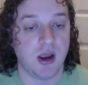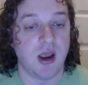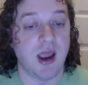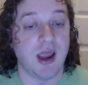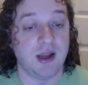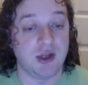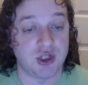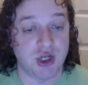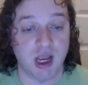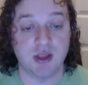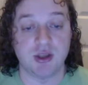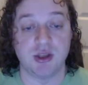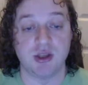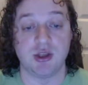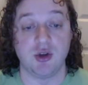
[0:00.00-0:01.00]
A check
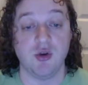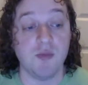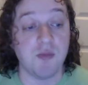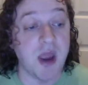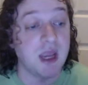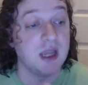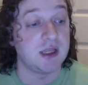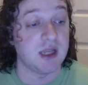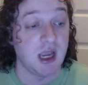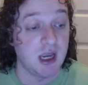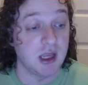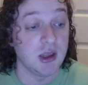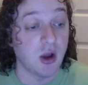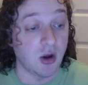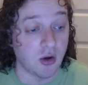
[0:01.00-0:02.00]
to
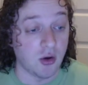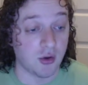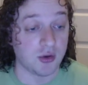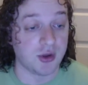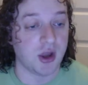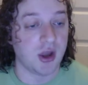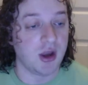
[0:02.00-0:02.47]
maintain the hold